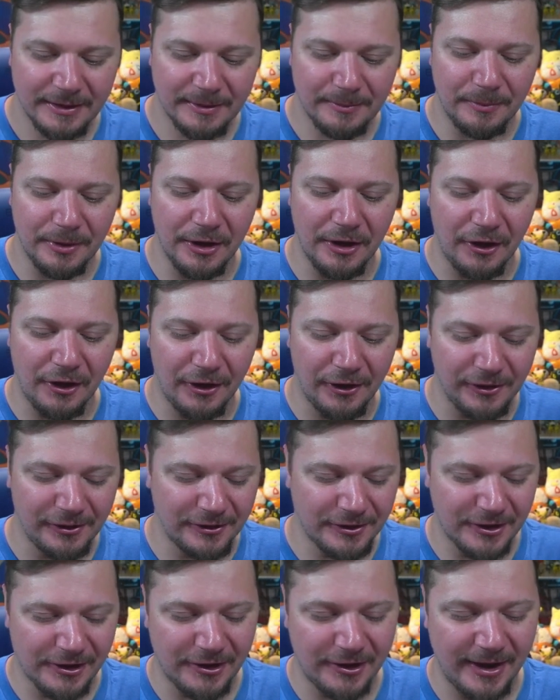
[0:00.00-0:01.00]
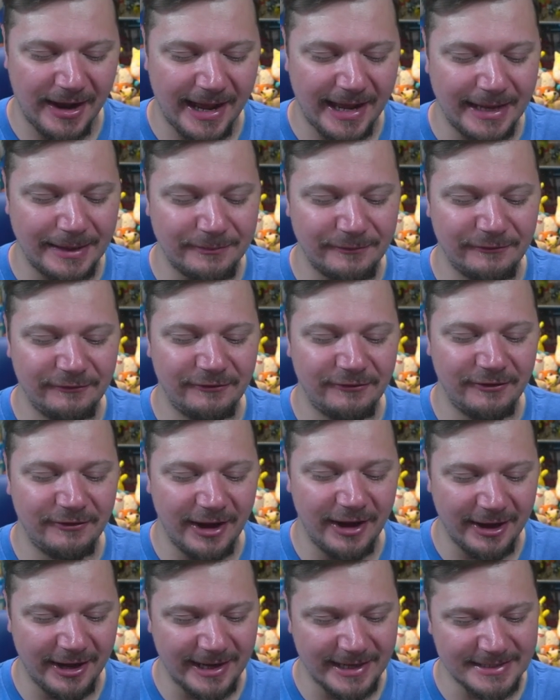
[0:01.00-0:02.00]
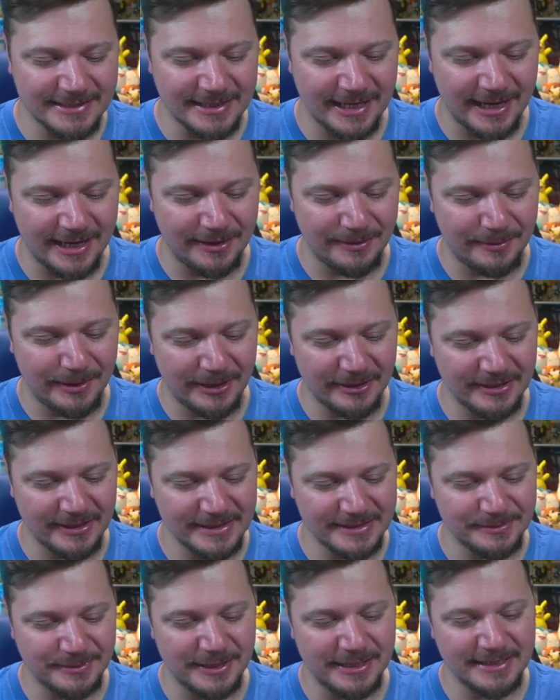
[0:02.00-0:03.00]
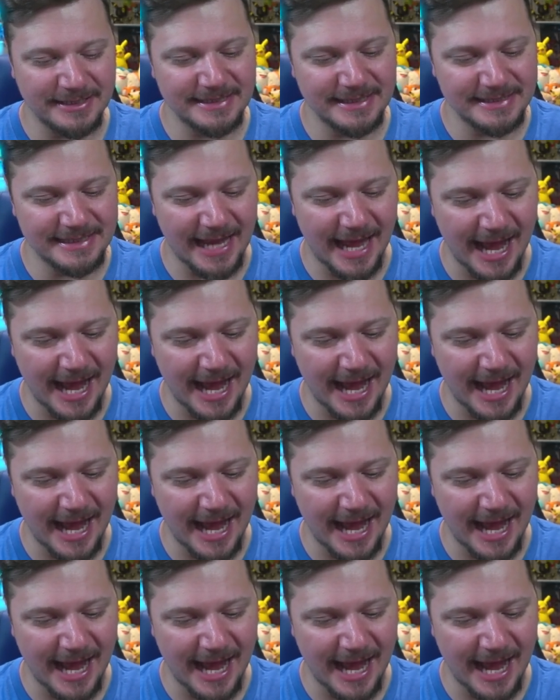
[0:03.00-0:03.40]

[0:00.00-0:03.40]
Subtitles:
but all in all, I am very excited about this because this